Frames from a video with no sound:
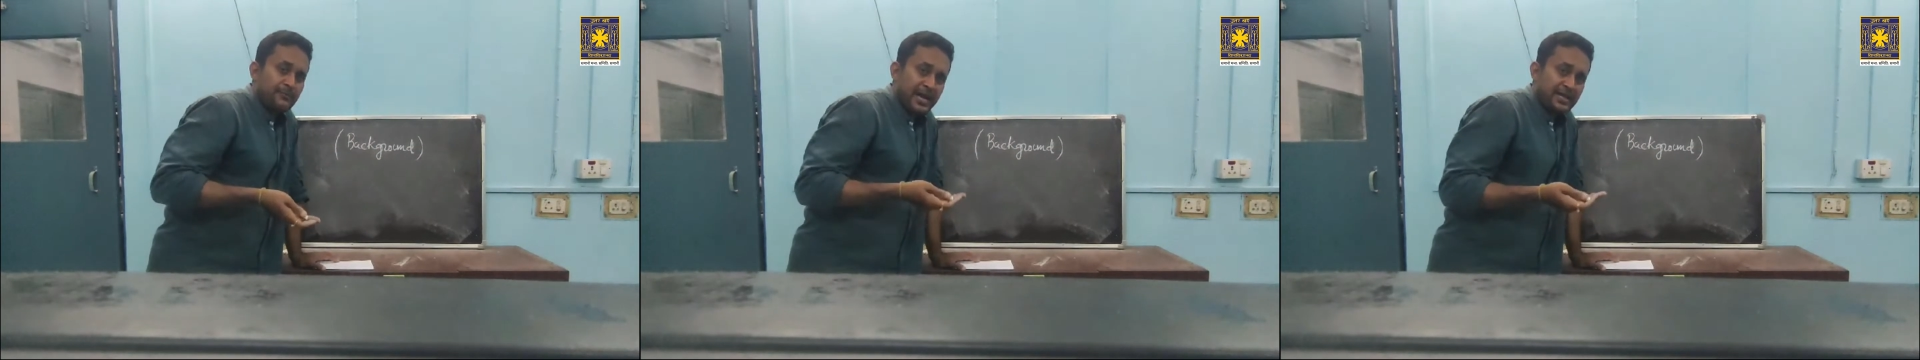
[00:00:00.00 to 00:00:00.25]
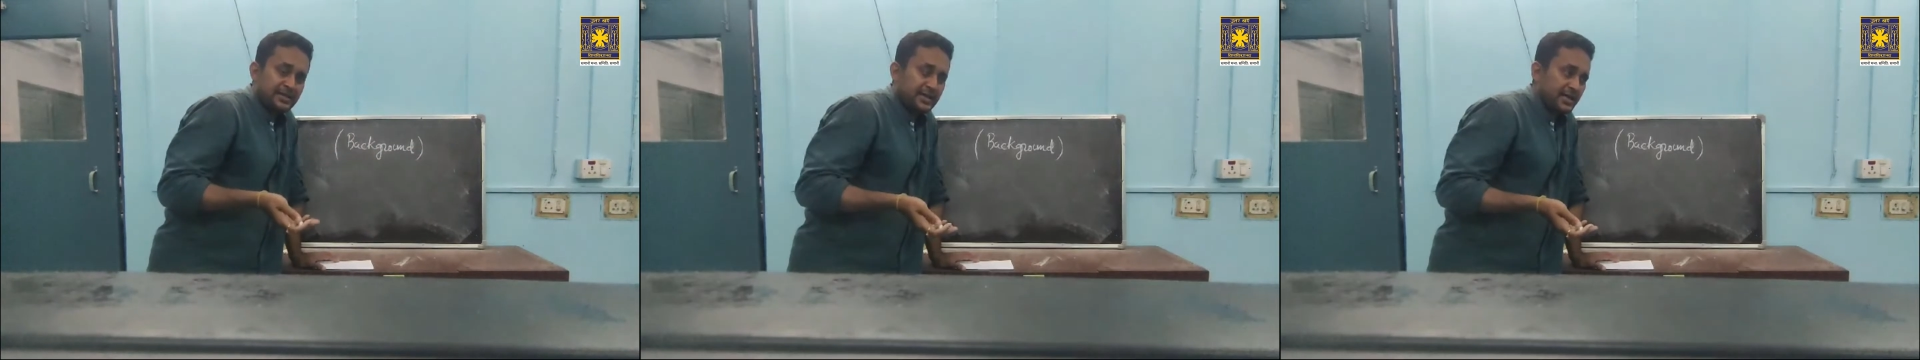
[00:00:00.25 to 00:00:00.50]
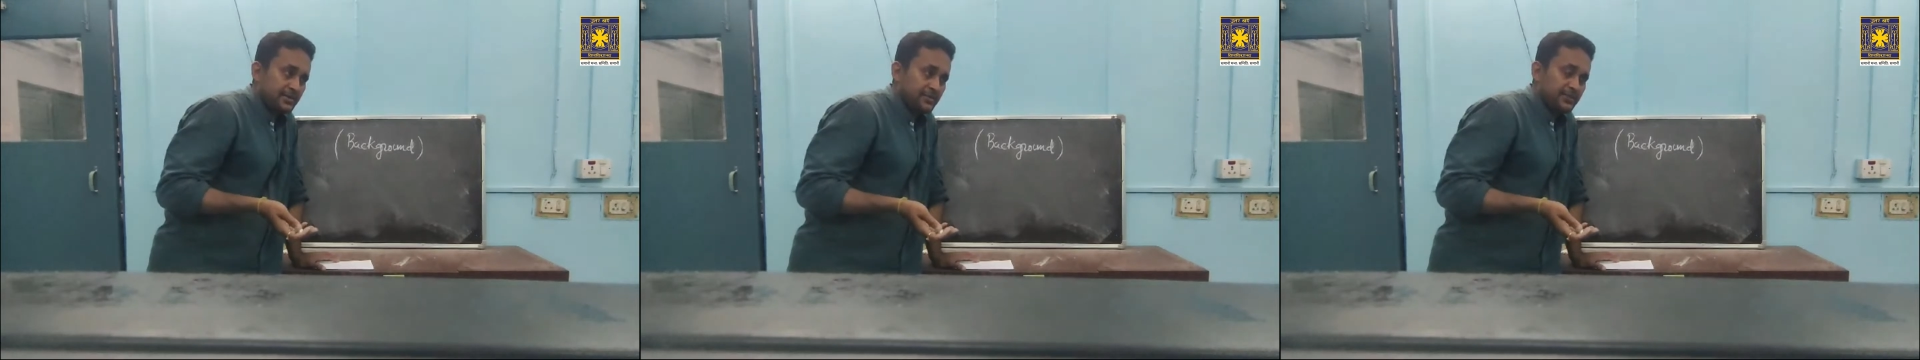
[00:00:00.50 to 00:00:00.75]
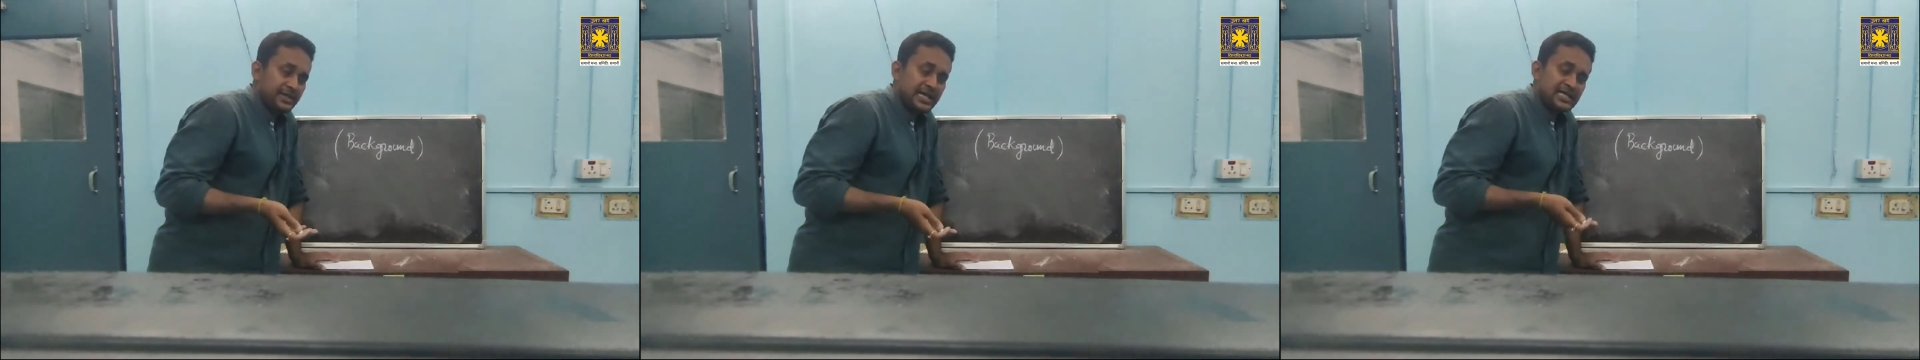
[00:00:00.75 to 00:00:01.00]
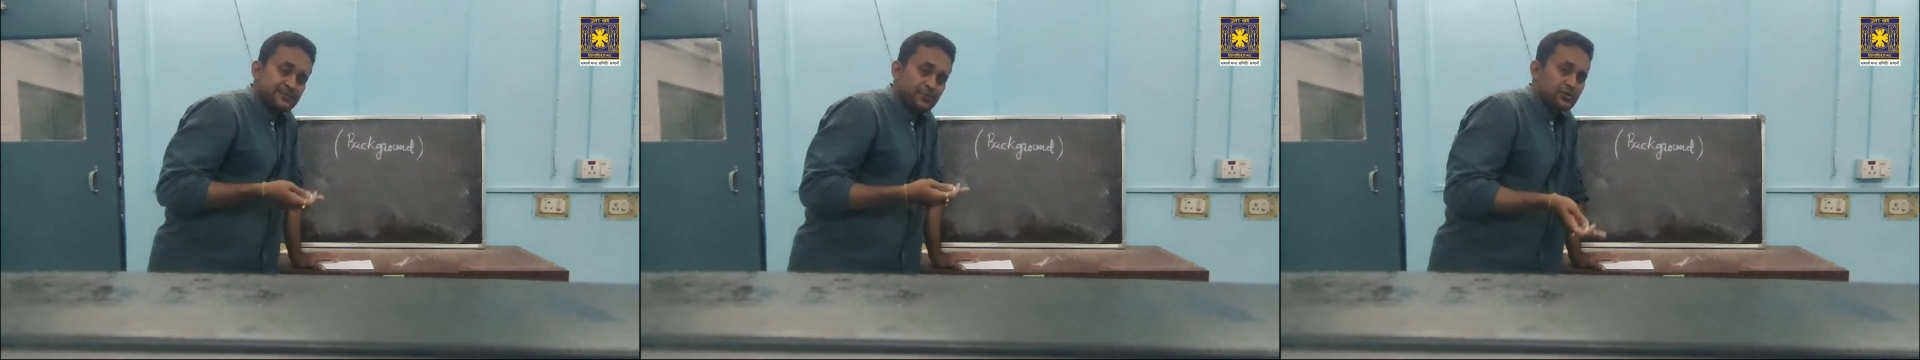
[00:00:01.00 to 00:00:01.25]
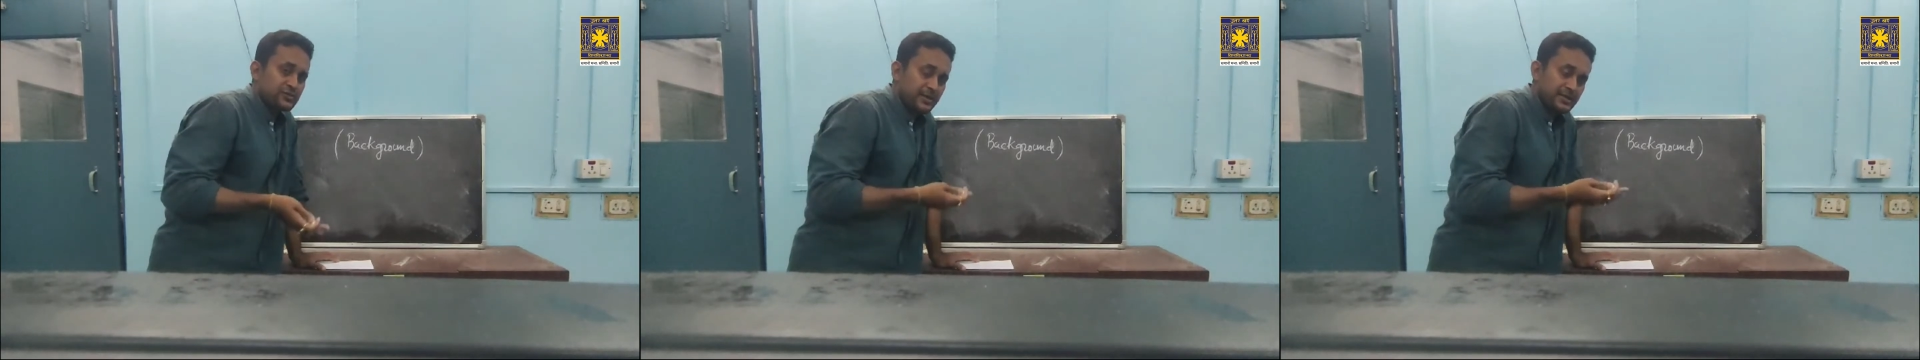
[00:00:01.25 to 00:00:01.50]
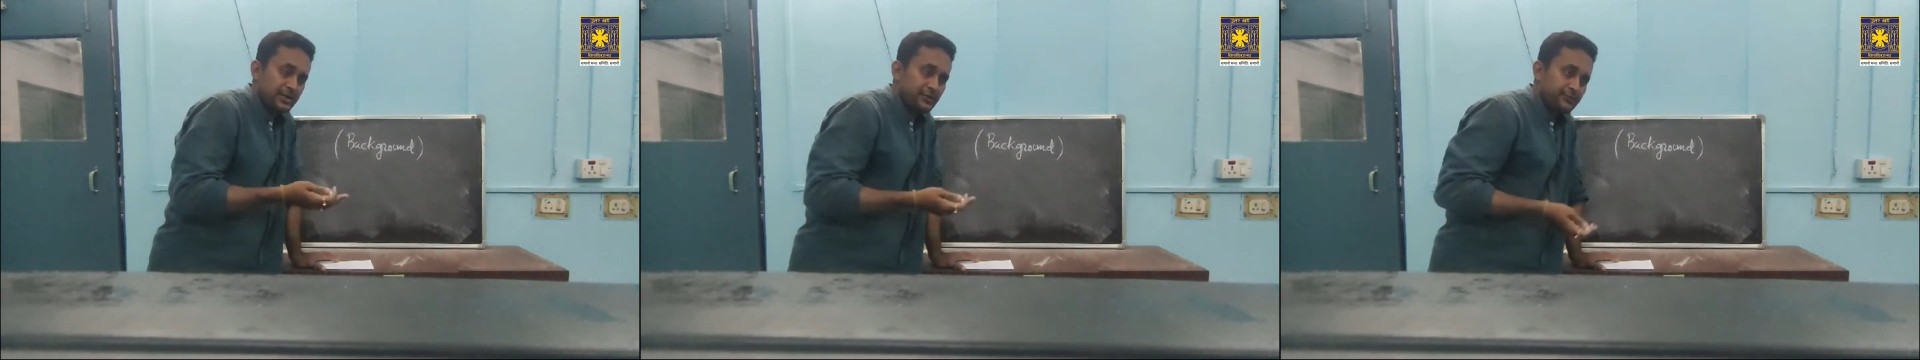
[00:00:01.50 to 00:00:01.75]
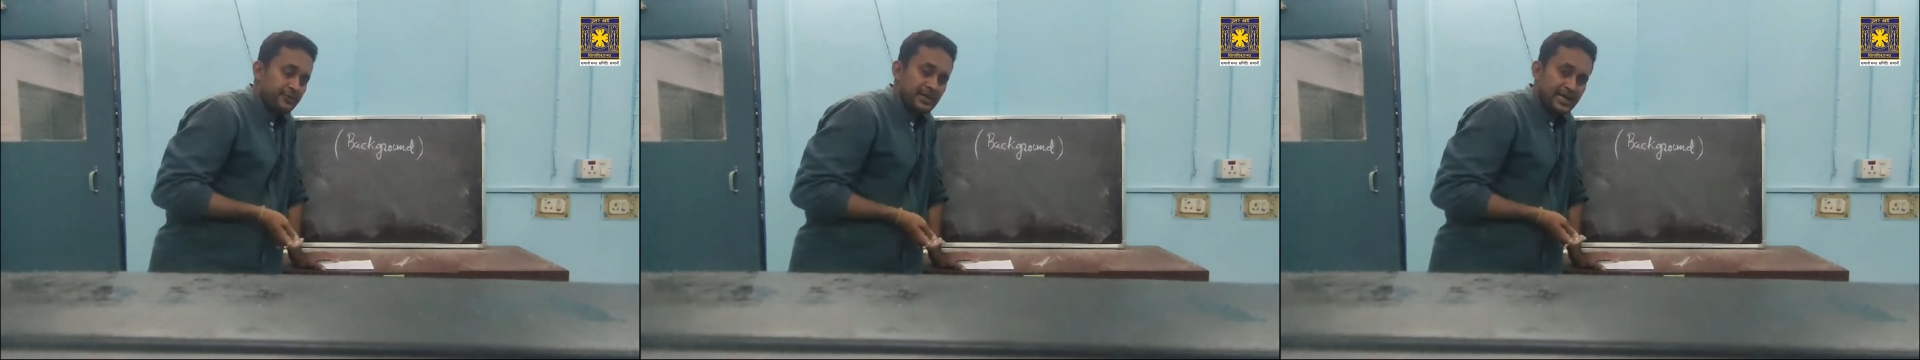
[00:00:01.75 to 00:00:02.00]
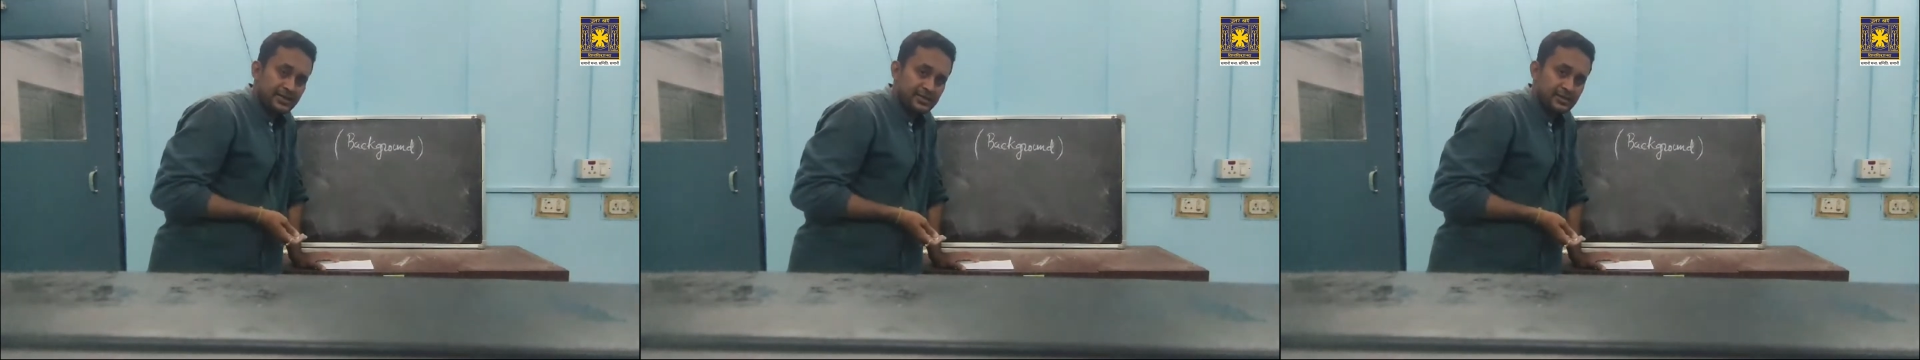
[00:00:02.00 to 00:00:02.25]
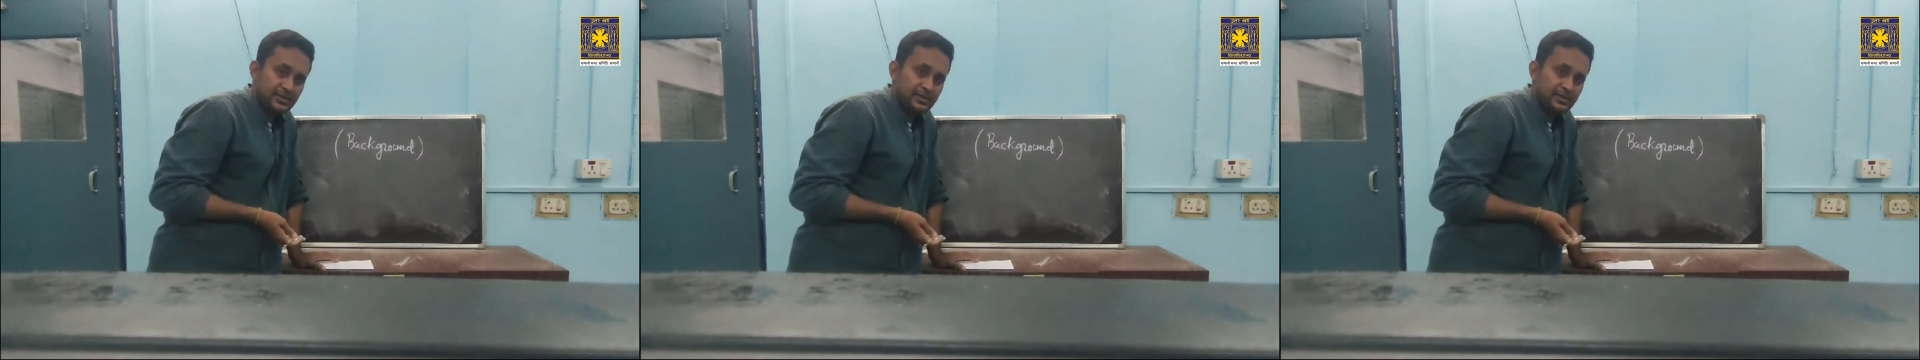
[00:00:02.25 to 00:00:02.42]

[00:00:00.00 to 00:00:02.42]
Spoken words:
man can be exposed by the UV light.